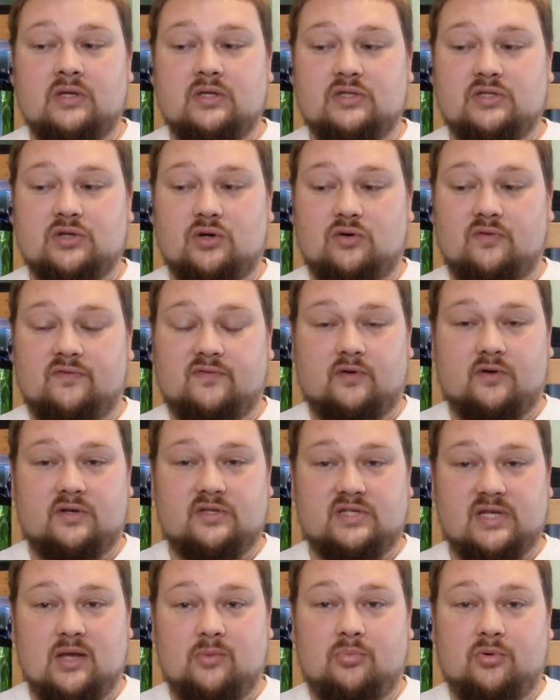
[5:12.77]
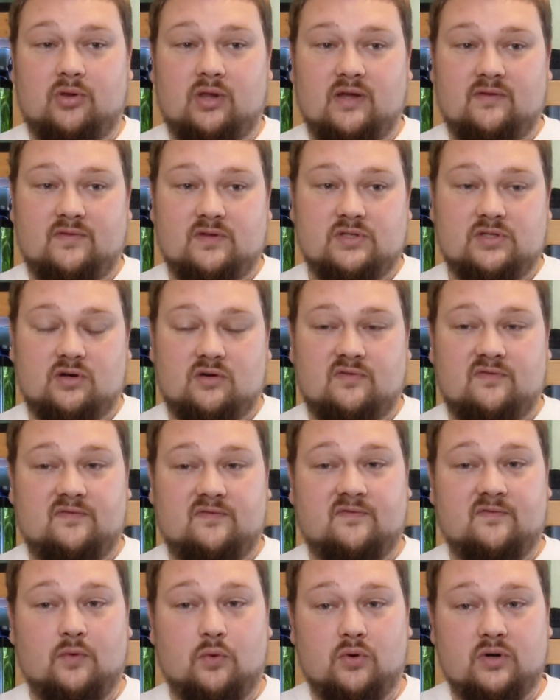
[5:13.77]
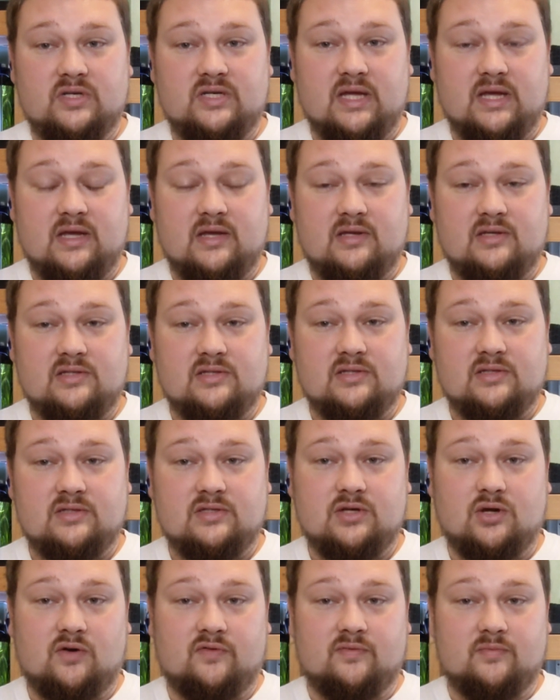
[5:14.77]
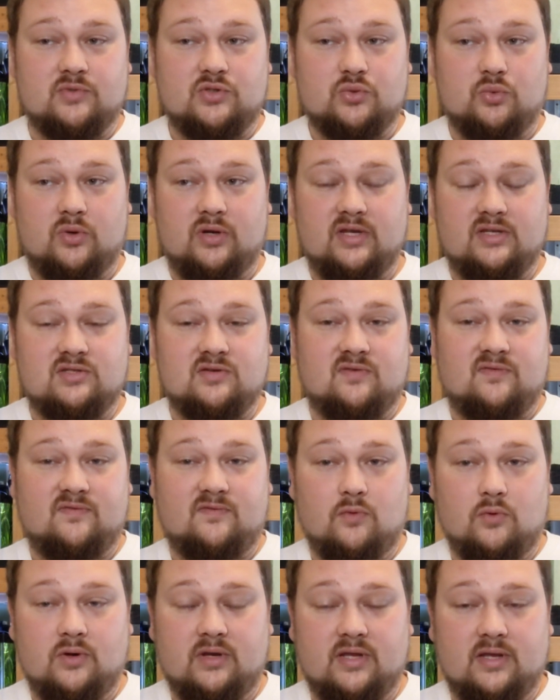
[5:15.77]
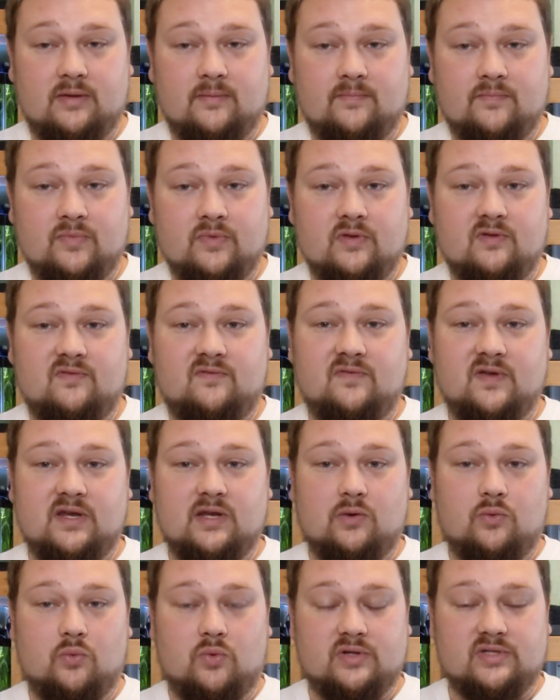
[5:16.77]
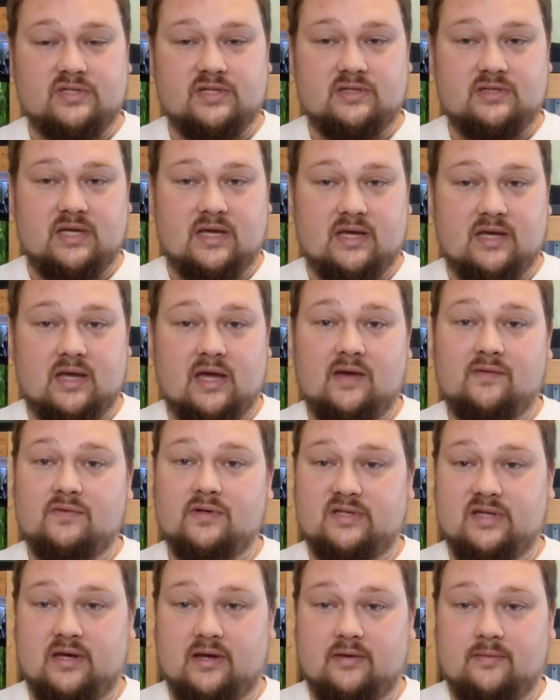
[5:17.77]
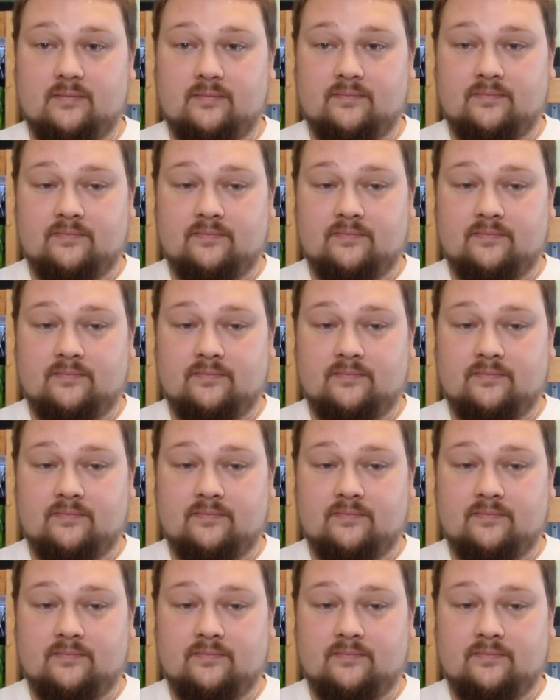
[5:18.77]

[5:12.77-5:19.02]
So for example, if it took 4 days to go from 20 to 40, feeding once a day every day,